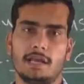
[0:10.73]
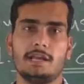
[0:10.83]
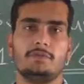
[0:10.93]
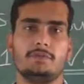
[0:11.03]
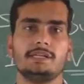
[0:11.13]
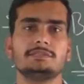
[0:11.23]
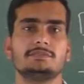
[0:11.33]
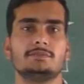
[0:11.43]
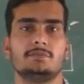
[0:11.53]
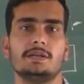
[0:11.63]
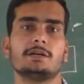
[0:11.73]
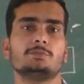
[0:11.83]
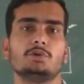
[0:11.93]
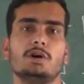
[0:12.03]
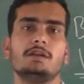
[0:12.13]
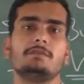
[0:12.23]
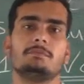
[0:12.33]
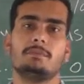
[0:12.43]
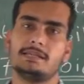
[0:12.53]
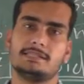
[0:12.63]
Hello friends, welcome to all.
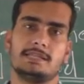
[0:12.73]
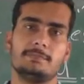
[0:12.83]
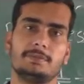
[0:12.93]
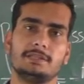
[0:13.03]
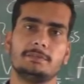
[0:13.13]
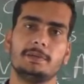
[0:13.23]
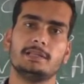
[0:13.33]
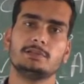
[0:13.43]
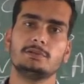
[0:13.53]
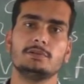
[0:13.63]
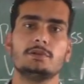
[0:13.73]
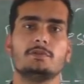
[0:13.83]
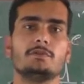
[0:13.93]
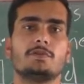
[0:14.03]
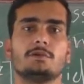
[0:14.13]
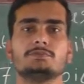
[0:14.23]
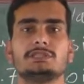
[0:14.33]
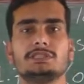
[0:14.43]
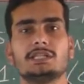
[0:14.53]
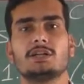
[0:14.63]
Myself Pradeep Yadav from
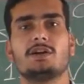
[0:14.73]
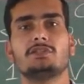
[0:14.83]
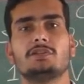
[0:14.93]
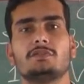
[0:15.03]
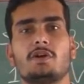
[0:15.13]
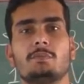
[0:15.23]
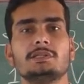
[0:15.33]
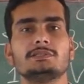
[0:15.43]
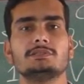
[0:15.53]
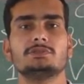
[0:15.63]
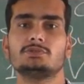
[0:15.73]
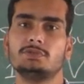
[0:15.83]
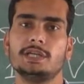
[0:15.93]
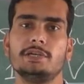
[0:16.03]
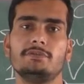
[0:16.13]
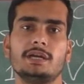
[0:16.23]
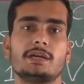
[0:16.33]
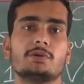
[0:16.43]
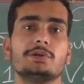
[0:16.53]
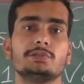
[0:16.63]
cdjcollege College of Commerce. Today we
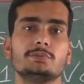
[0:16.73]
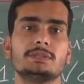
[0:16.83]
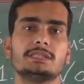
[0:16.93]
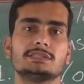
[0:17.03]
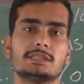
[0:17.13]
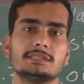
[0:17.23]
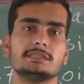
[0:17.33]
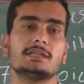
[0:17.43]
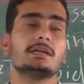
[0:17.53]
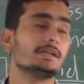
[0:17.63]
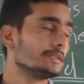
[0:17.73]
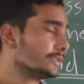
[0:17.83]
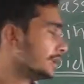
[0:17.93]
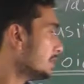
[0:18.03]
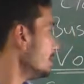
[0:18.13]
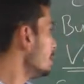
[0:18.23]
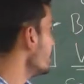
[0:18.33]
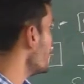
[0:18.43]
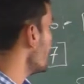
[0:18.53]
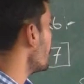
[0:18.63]
are going to be discuss the
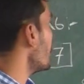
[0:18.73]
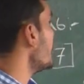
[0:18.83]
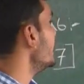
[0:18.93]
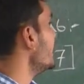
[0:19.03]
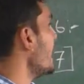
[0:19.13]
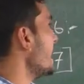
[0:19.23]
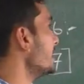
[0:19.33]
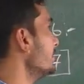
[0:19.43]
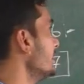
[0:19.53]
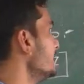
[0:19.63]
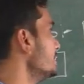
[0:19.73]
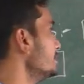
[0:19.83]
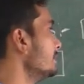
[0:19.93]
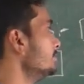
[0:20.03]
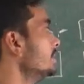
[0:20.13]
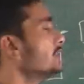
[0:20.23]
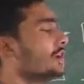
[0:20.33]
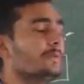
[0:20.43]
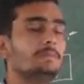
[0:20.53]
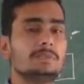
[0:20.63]
wide agreement in the subject
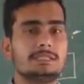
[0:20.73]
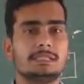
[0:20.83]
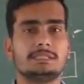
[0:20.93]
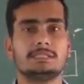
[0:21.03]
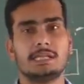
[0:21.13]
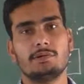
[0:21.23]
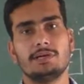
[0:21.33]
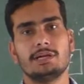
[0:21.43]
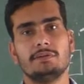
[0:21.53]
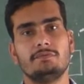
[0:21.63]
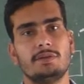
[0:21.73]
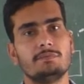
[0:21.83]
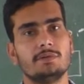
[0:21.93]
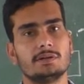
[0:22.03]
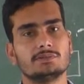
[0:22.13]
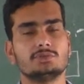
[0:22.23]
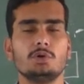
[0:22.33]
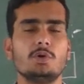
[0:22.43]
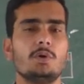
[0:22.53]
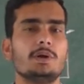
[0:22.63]
of business regulatory framework.
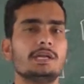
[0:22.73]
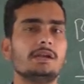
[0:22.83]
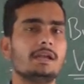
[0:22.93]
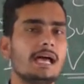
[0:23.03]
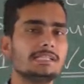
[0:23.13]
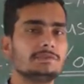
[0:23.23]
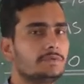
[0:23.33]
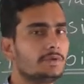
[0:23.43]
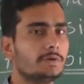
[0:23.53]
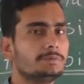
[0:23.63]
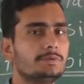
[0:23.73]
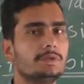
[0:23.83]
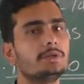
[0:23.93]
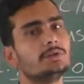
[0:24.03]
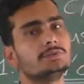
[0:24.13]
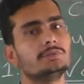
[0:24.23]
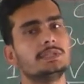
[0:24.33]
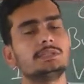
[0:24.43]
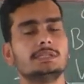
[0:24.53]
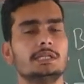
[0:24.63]
So in the last few of the videos
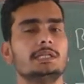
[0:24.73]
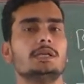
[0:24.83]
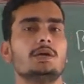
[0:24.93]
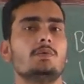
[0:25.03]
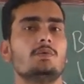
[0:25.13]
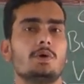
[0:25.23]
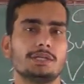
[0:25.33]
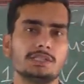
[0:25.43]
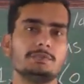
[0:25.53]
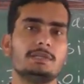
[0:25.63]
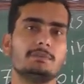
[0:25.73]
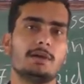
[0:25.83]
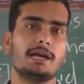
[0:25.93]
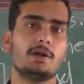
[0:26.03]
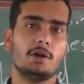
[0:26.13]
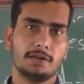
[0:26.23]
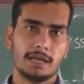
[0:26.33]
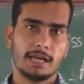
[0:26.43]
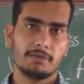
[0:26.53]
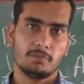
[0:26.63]
we've seen what is mean by
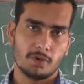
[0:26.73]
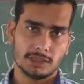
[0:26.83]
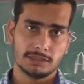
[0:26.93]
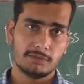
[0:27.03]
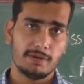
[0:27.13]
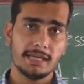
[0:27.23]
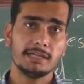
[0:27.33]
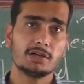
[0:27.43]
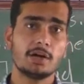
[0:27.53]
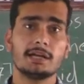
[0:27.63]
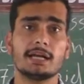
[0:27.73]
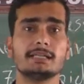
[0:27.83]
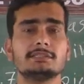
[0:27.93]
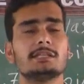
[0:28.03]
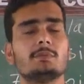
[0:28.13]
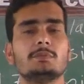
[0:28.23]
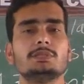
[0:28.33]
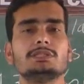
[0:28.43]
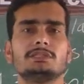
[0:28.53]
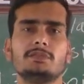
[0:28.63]
contract, what is the valid contract, some of
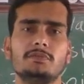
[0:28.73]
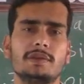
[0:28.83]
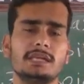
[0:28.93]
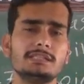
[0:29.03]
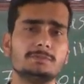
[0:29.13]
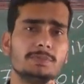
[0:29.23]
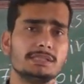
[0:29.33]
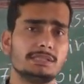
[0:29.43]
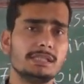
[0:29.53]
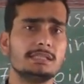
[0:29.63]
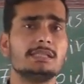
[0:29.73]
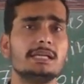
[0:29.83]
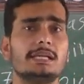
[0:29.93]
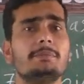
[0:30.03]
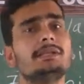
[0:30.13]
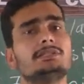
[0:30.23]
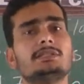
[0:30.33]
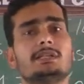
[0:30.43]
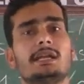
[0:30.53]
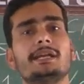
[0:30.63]
this the various basic
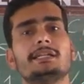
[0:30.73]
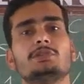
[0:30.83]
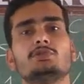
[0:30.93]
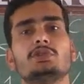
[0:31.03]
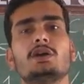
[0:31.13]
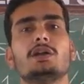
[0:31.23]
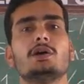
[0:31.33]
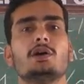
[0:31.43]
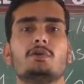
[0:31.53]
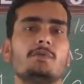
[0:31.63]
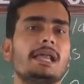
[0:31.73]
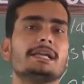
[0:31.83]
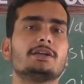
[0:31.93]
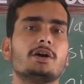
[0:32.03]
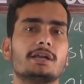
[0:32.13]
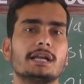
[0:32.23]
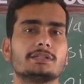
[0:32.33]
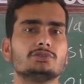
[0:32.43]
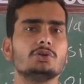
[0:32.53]
elements relating to your valid contract.